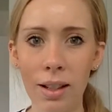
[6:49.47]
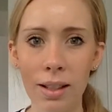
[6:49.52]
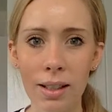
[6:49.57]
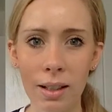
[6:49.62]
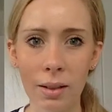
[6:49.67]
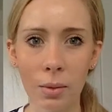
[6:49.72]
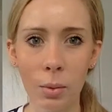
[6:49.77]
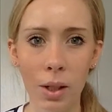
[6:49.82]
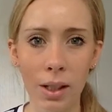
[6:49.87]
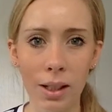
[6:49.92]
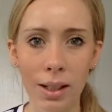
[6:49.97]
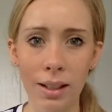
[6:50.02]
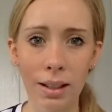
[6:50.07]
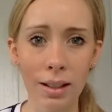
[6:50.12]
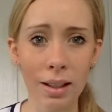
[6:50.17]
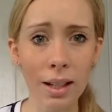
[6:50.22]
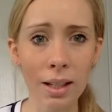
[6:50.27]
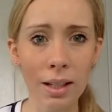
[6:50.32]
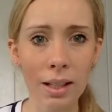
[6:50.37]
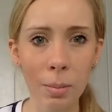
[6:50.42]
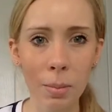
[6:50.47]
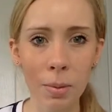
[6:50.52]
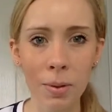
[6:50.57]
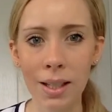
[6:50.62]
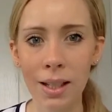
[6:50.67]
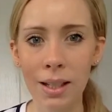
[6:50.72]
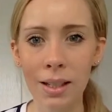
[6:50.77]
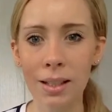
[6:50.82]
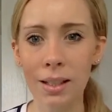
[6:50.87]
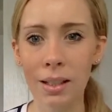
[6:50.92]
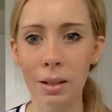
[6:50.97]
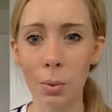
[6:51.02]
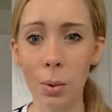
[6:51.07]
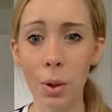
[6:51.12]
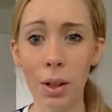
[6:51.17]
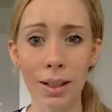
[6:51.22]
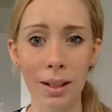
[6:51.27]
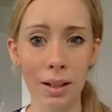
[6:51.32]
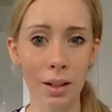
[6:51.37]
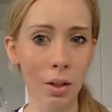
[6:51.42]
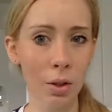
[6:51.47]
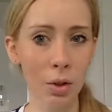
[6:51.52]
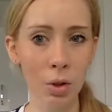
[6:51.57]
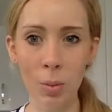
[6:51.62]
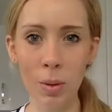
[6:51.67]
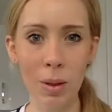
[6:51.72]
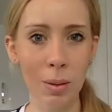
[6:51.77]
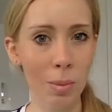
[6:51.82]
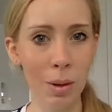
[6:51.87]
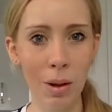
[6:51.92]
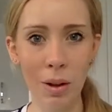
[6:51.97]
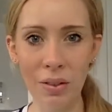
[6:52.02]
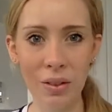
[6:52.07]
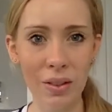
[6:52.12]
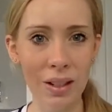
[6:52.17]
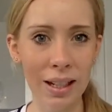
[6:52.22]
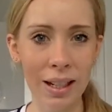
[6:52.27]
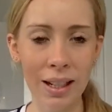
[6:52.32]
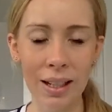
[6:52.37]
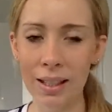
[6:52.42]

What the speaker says: Is it working at 80%? Is it working 100% perfectly?